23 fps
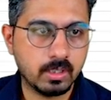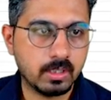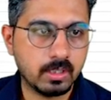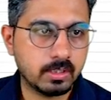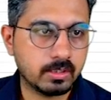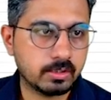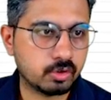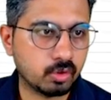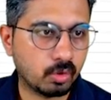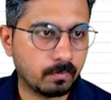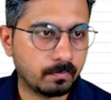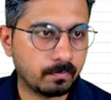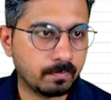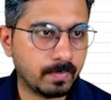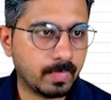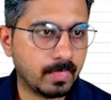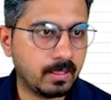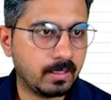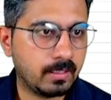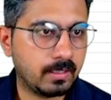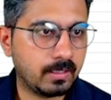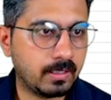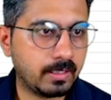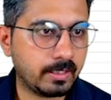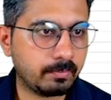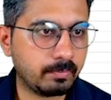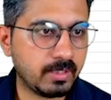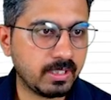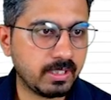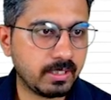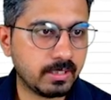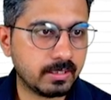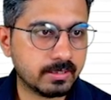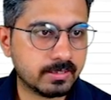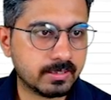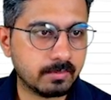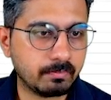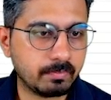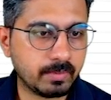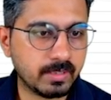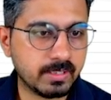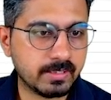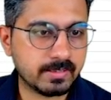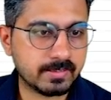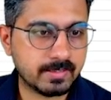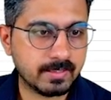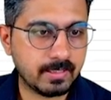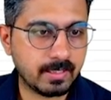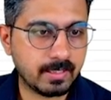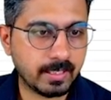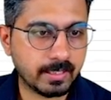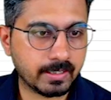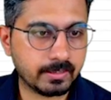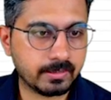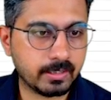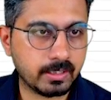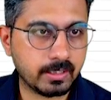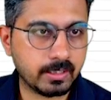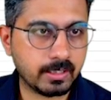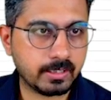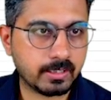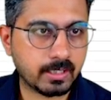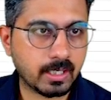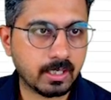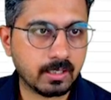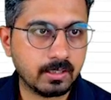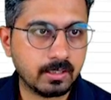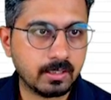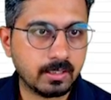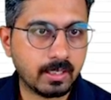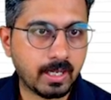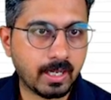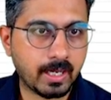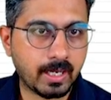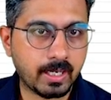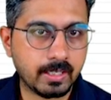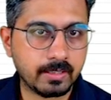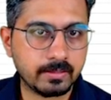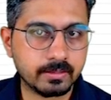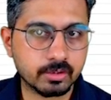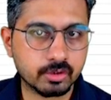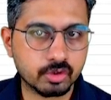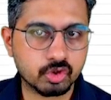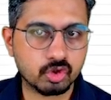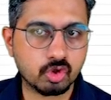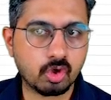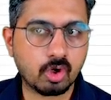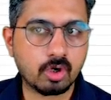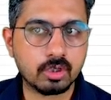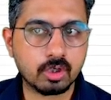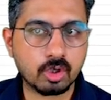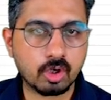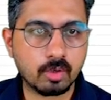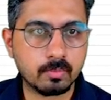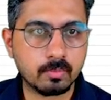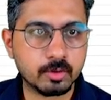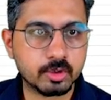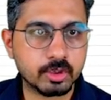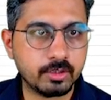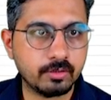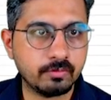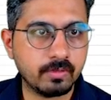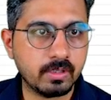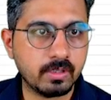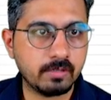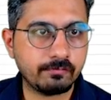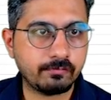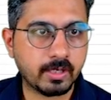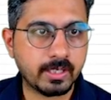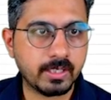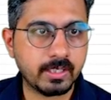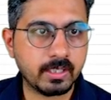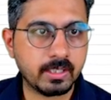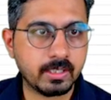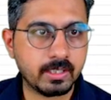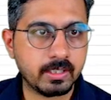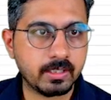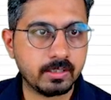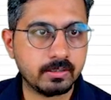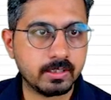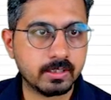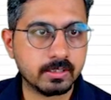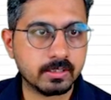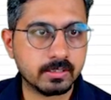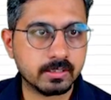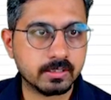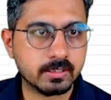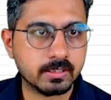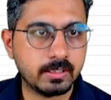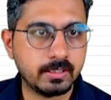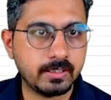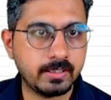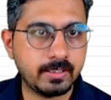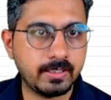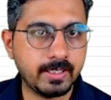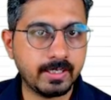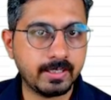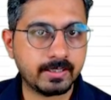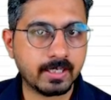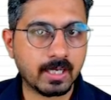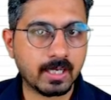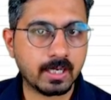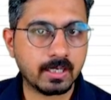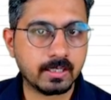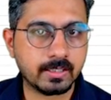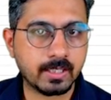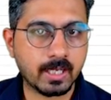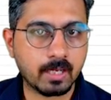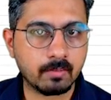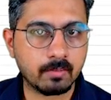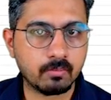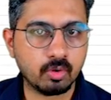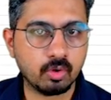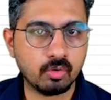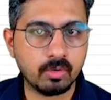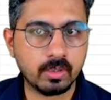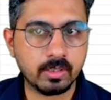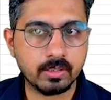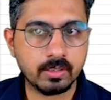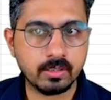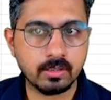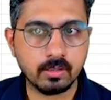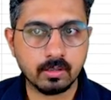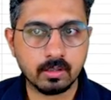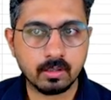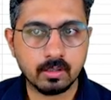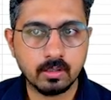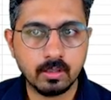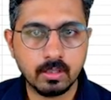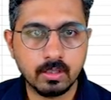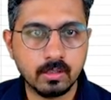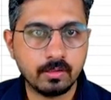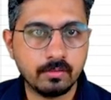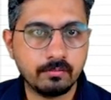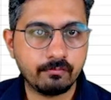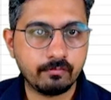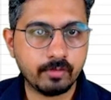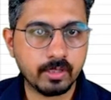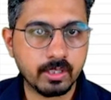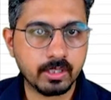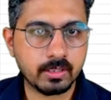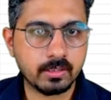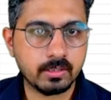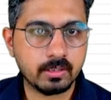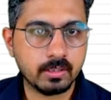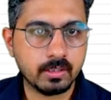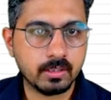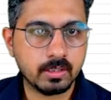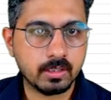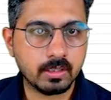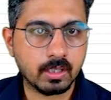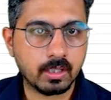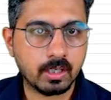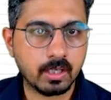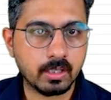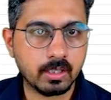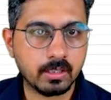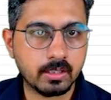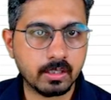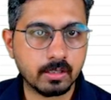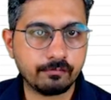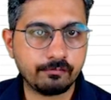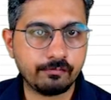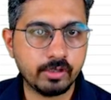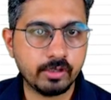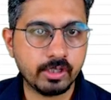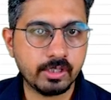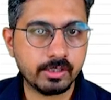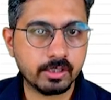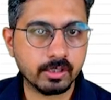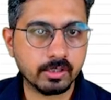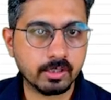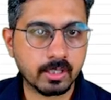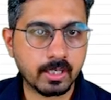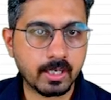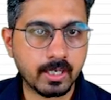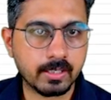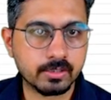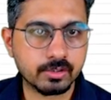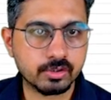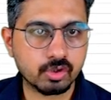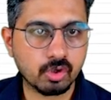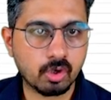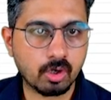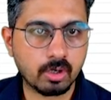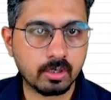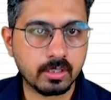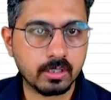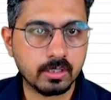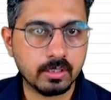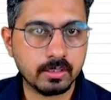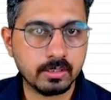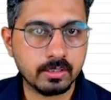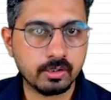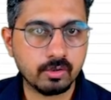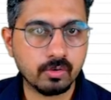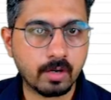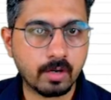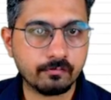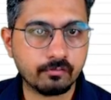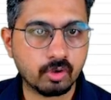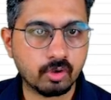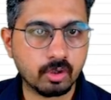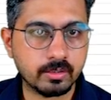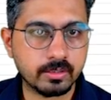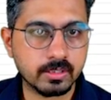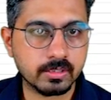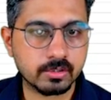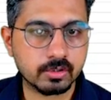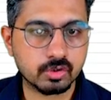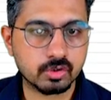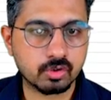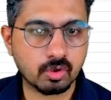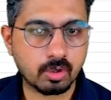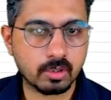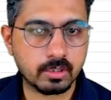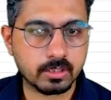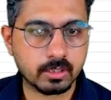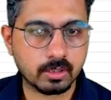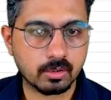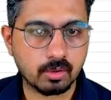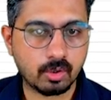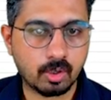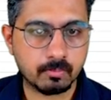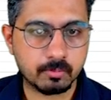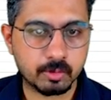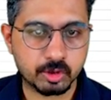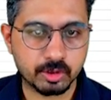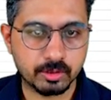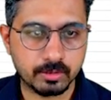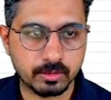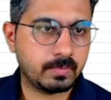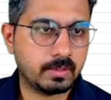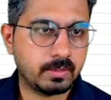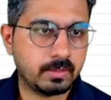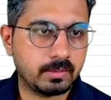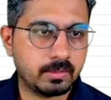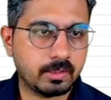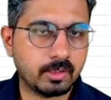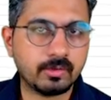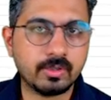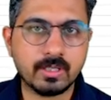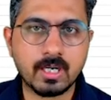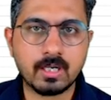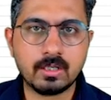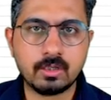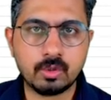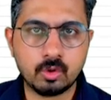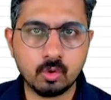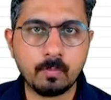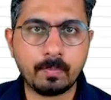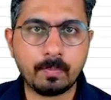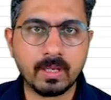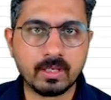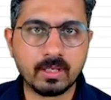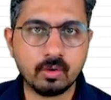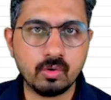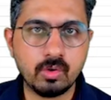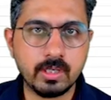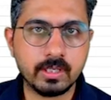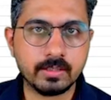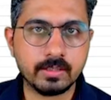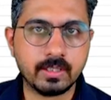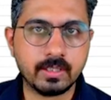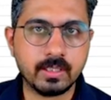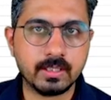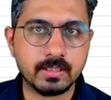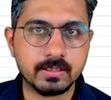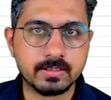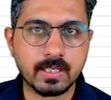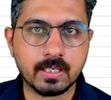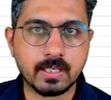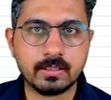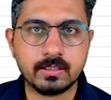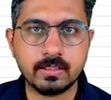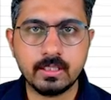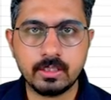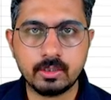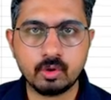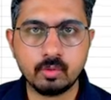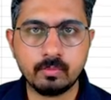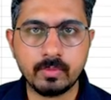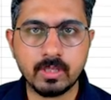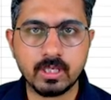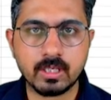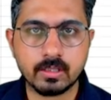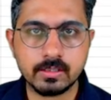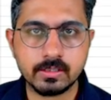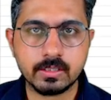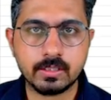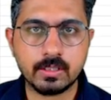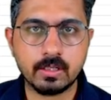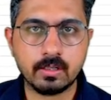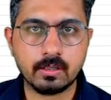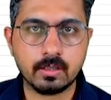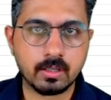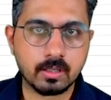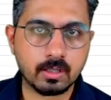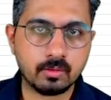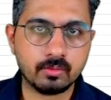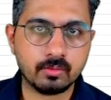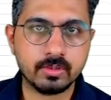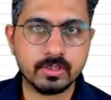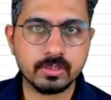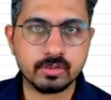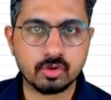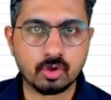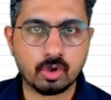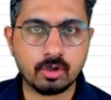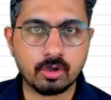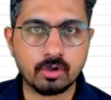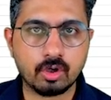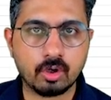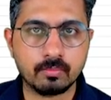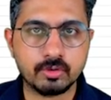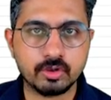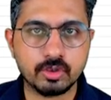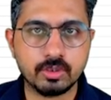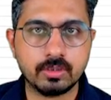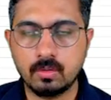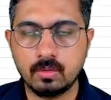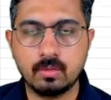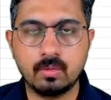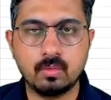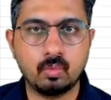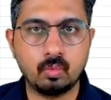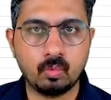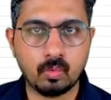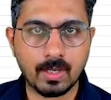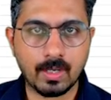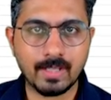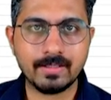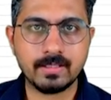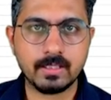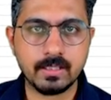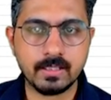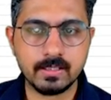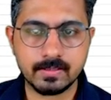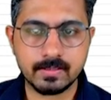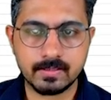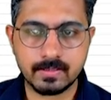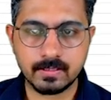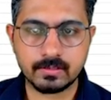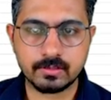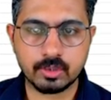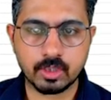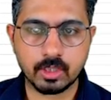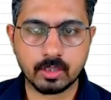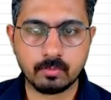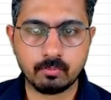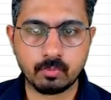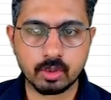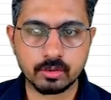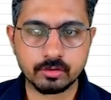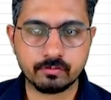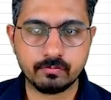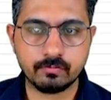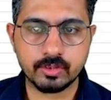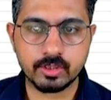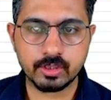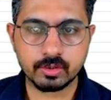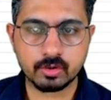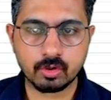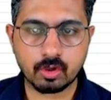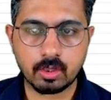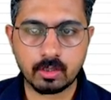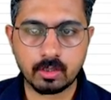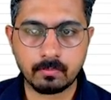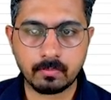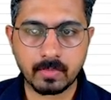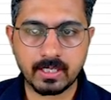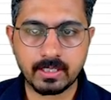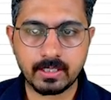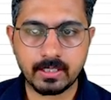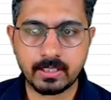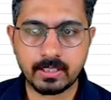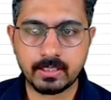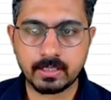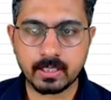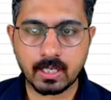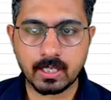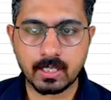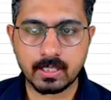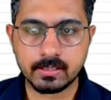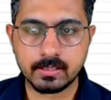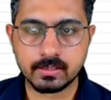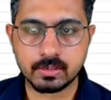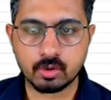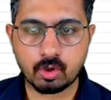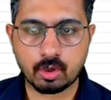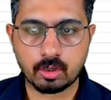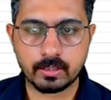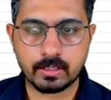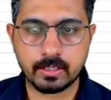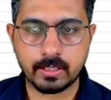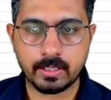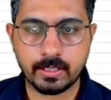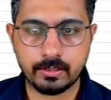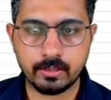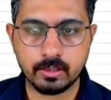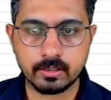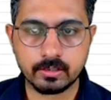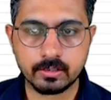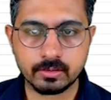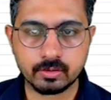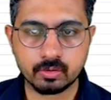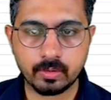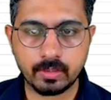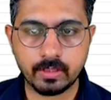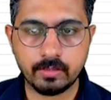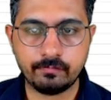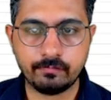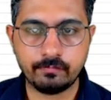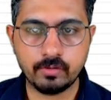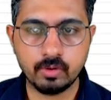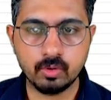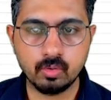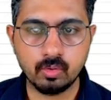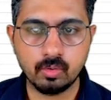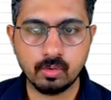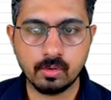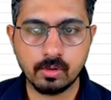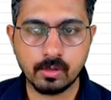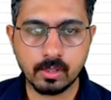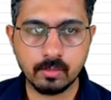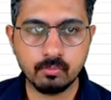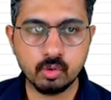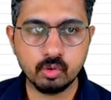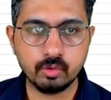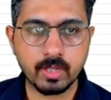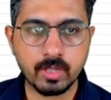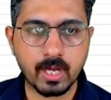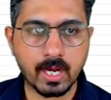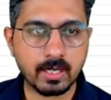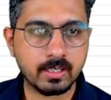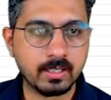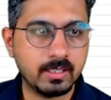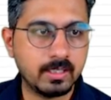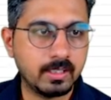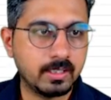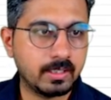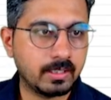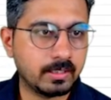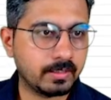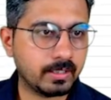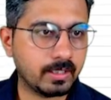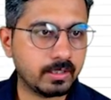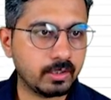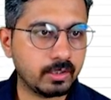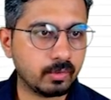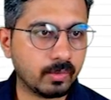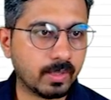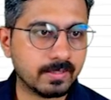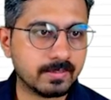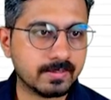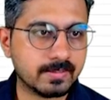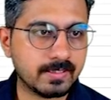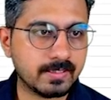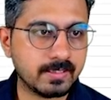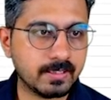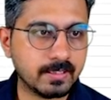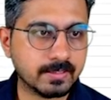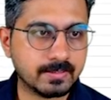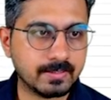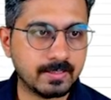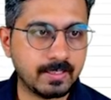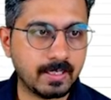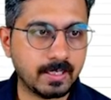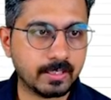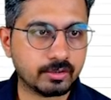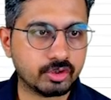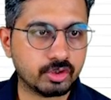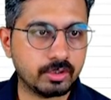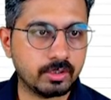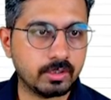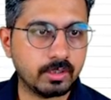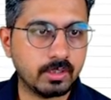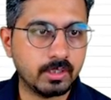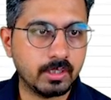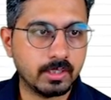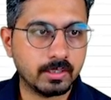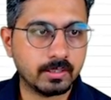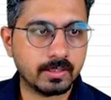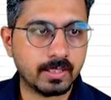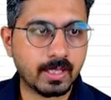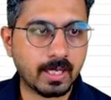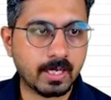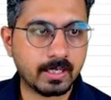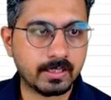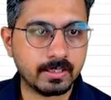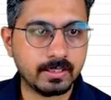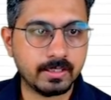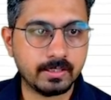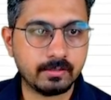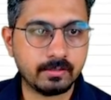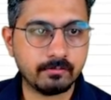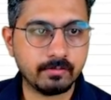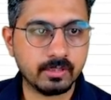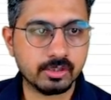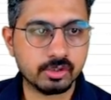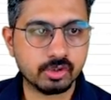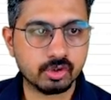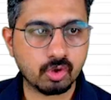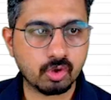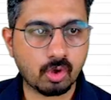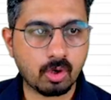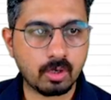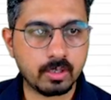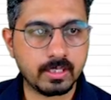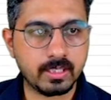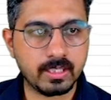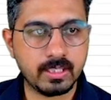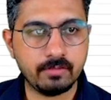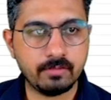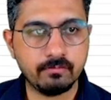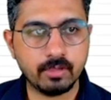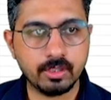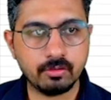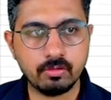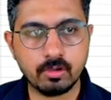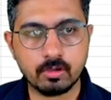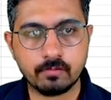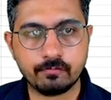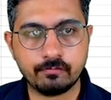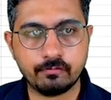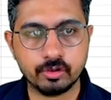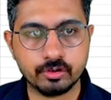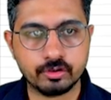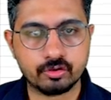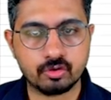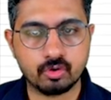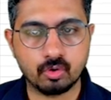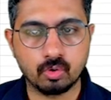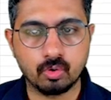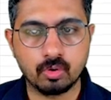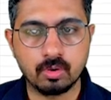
So let me simply select the data, and the sort option you will find in this data tab over here, wherein under filter and sort, you have got this sort option. Now there are two peculiar things that need to be considered around this sort option. One is this checkbox, which is called my data has got header. So if you remove that, then you can see the selection that it will sort even your first row.